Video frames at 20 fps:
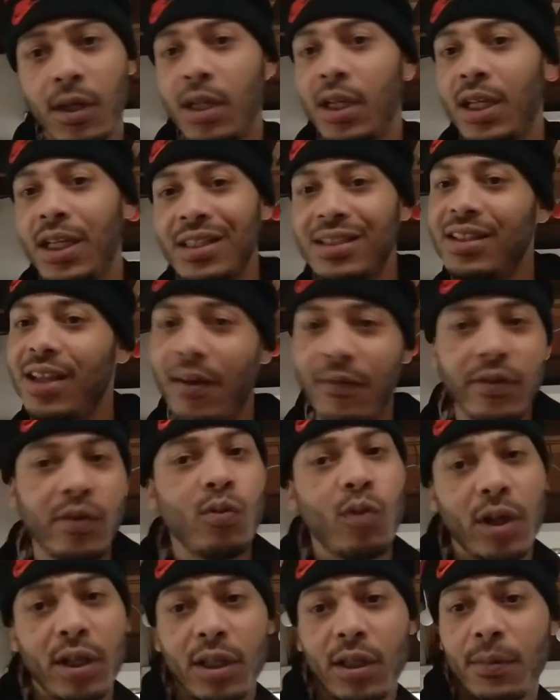He's
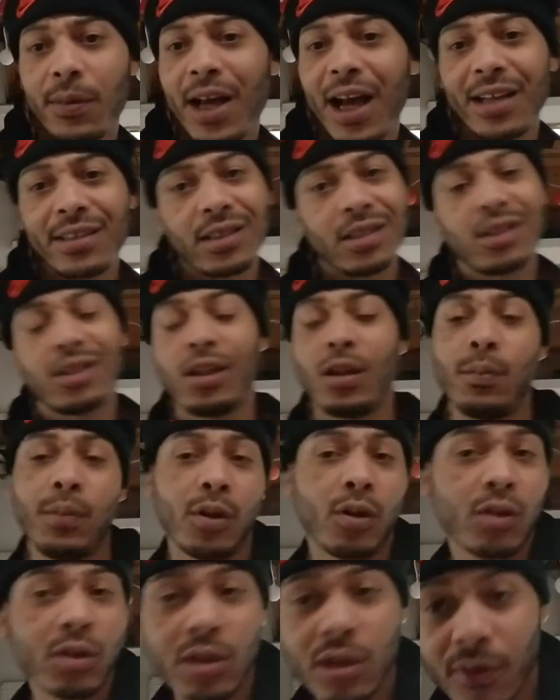definitely one of them guys that should have
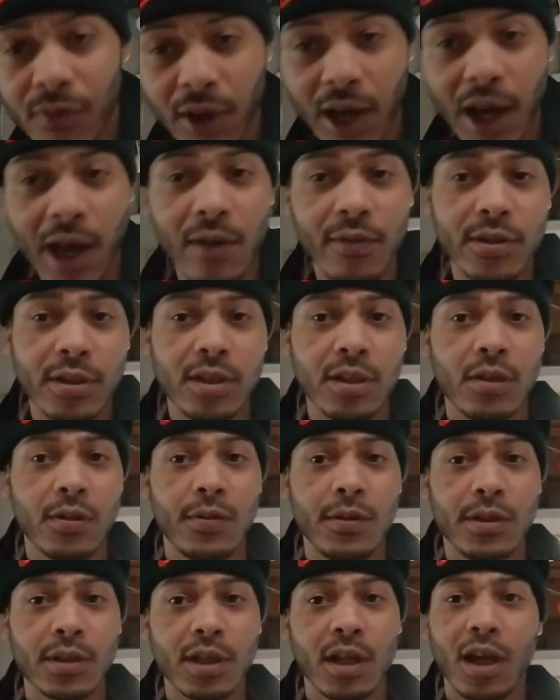been on Survivor
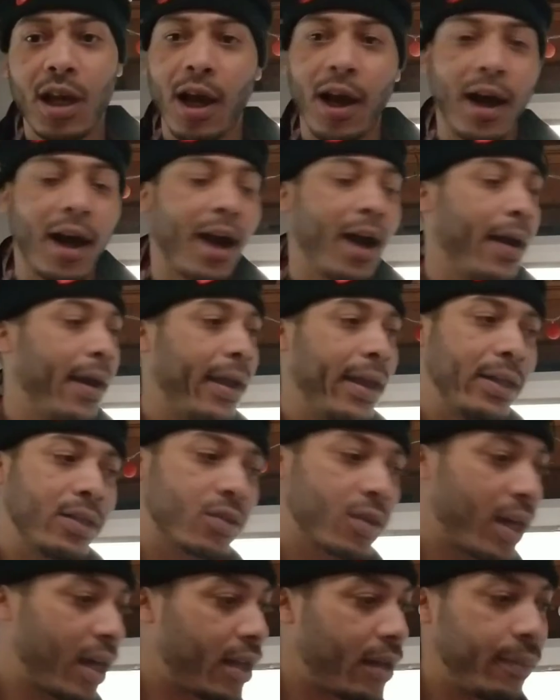Series. I ain't
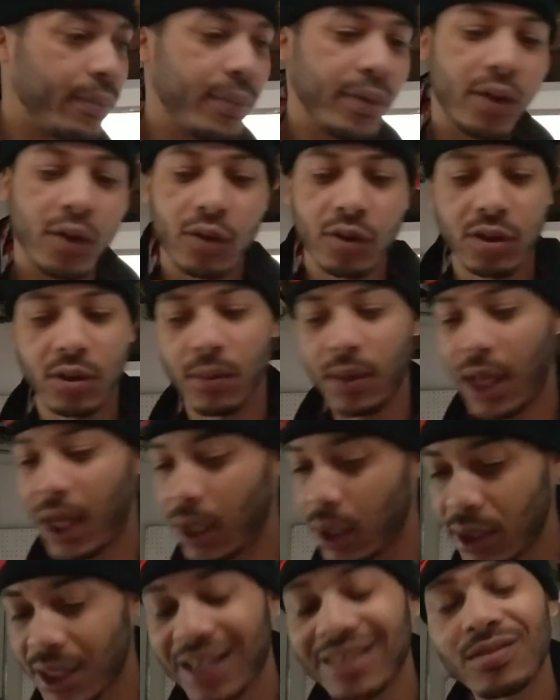trying to be on some
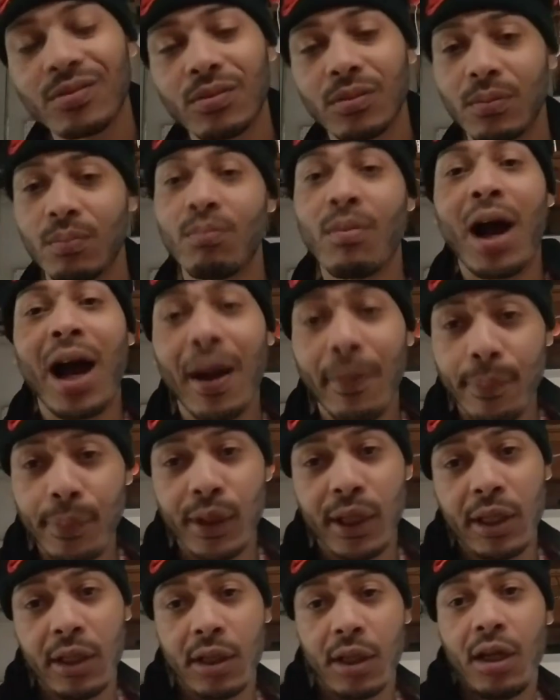like that's my
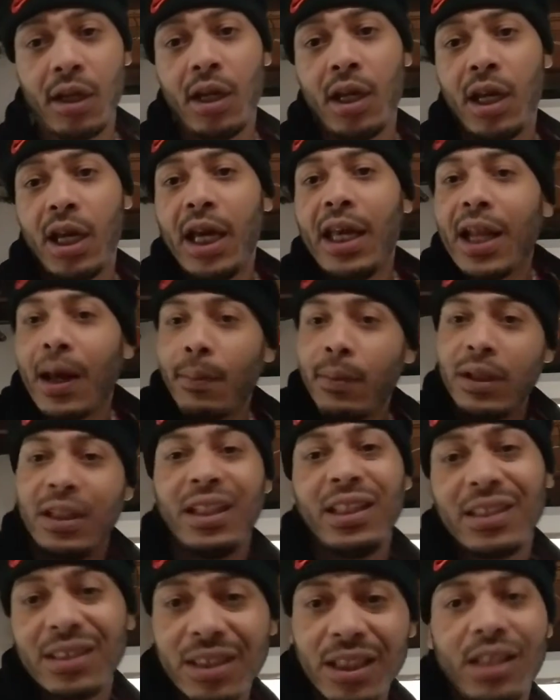opinion, and I
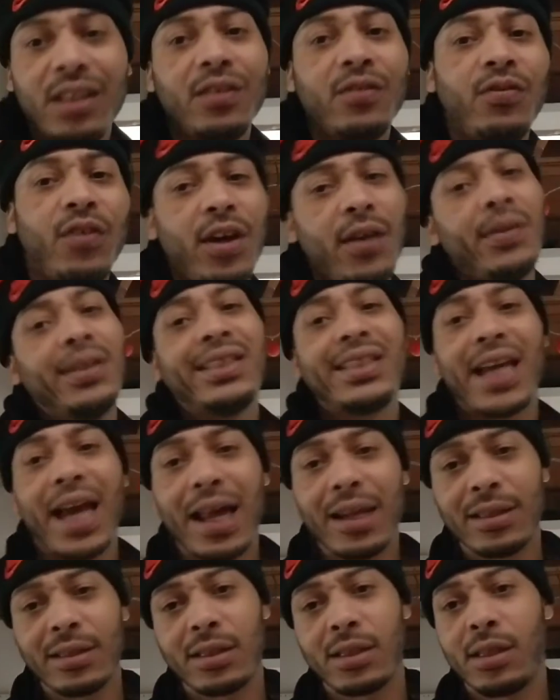believe Sin is very
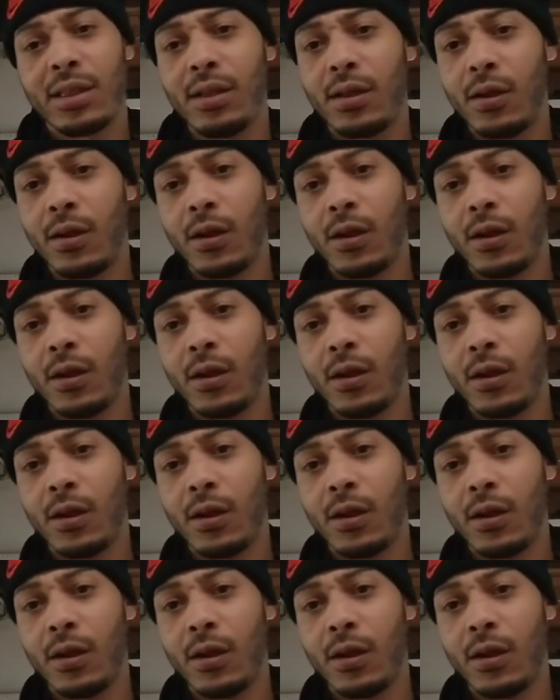talented.